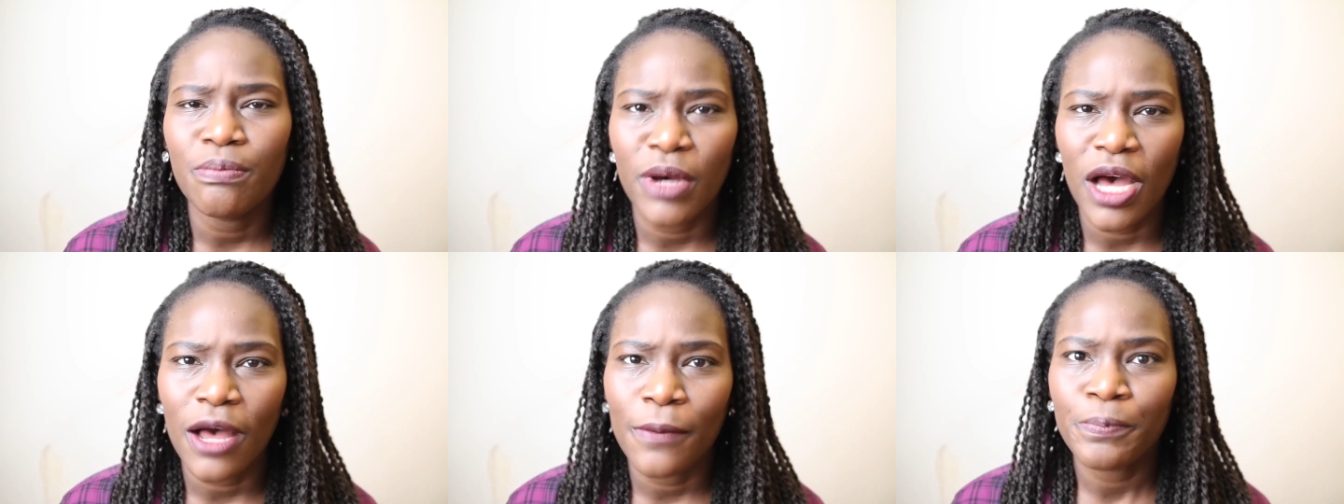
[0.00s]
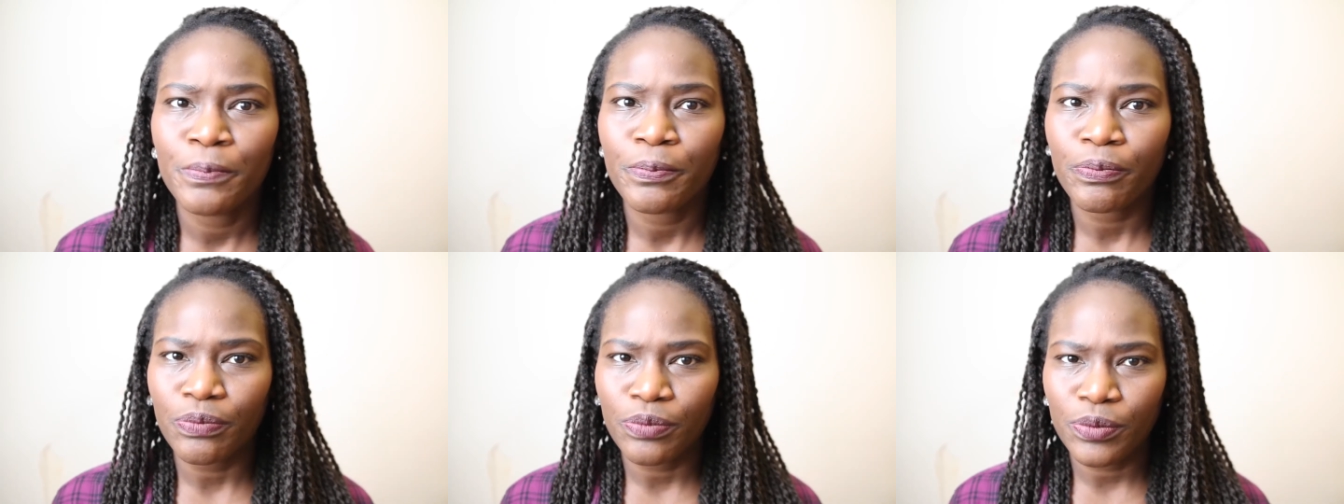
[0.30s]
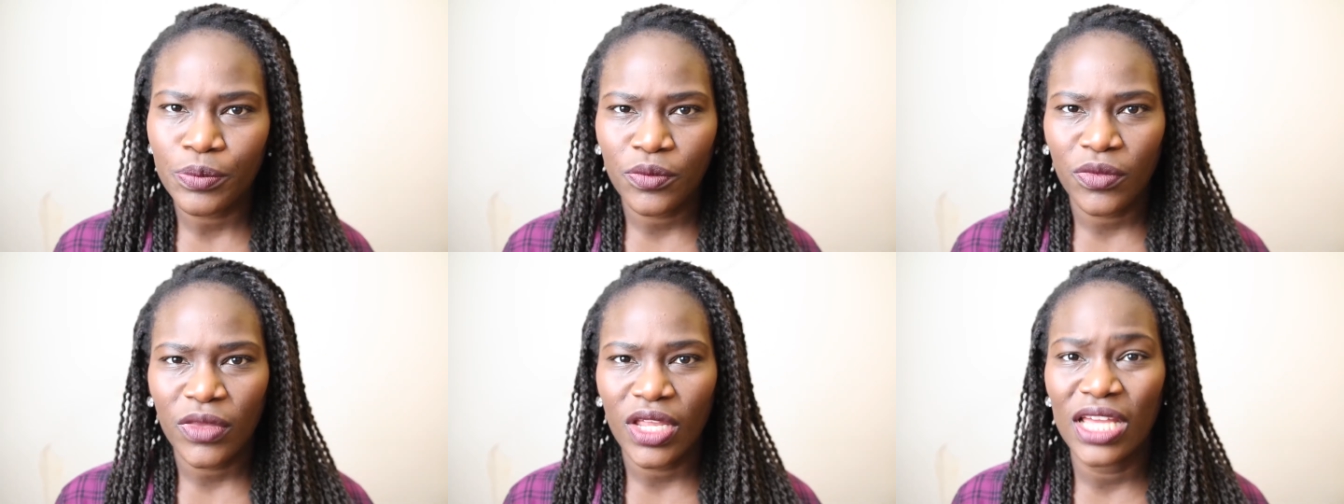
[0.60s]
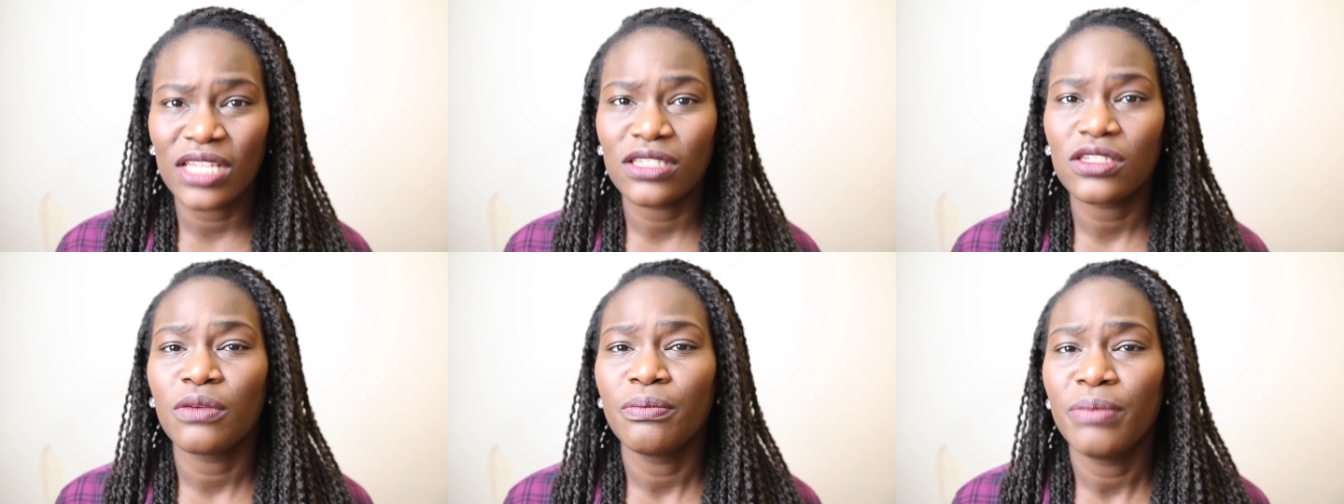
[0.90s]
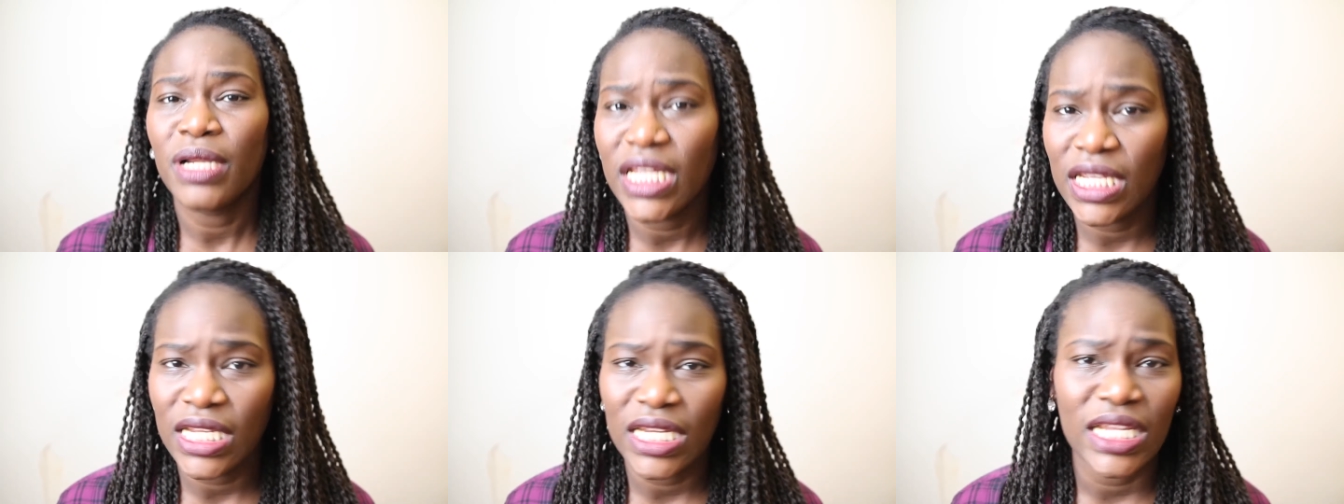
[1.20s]
but it's
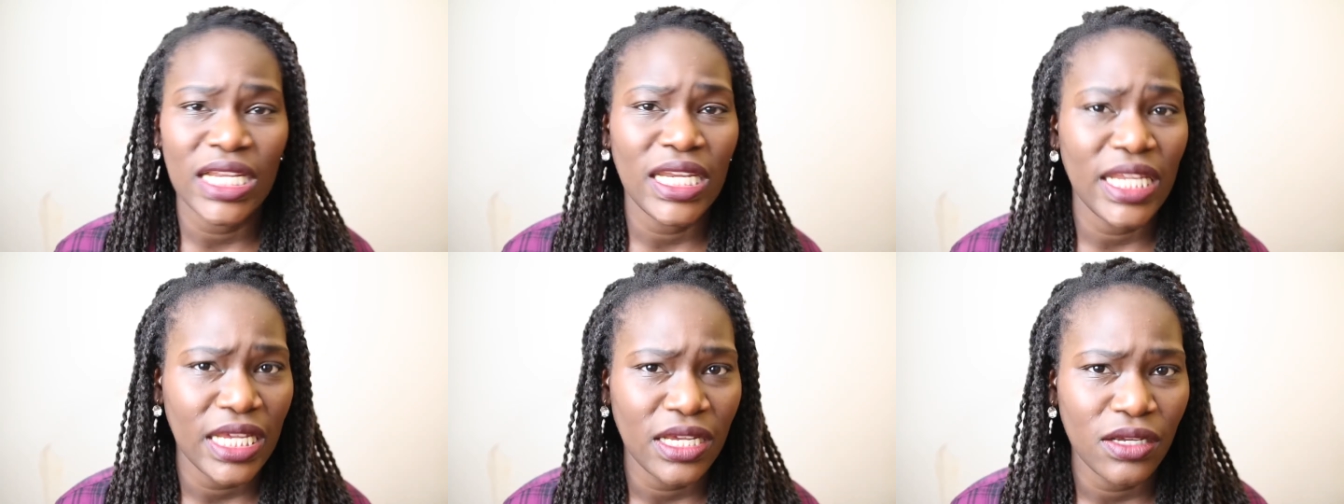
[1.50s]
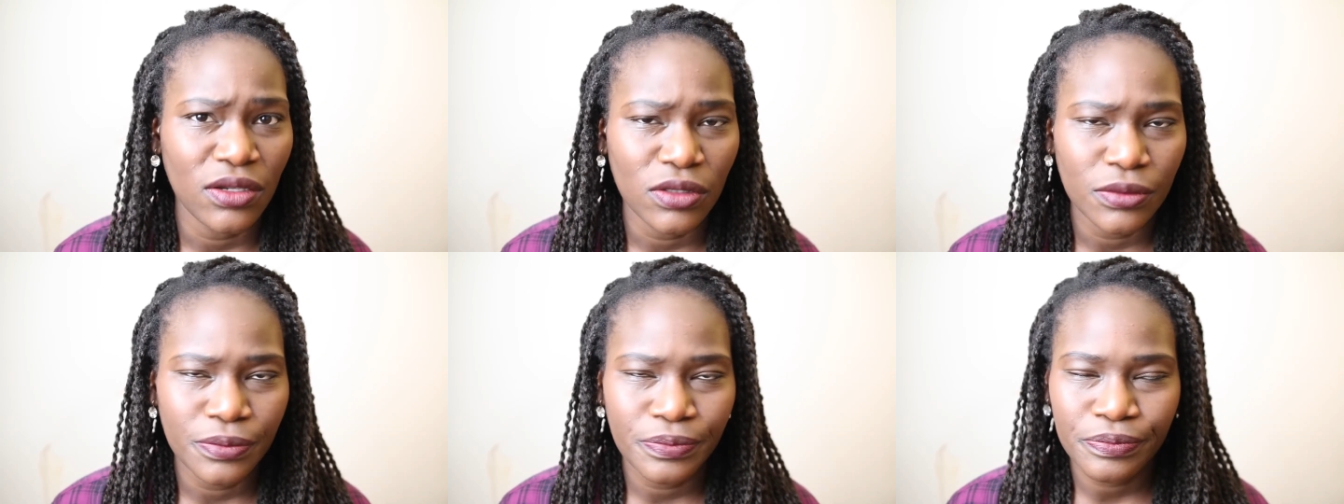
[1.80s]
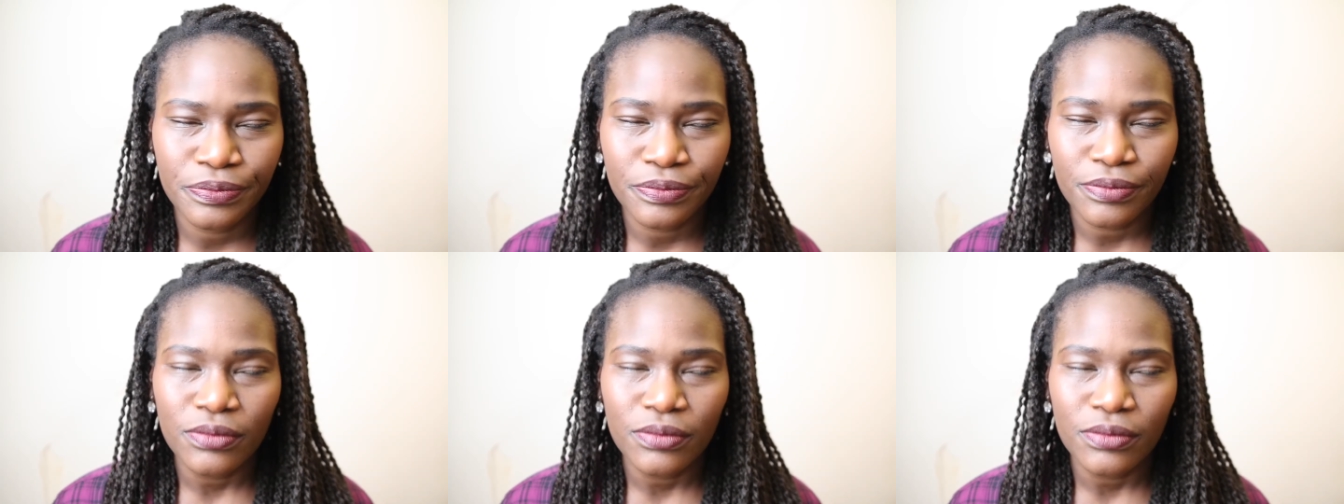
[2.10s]
completely legal.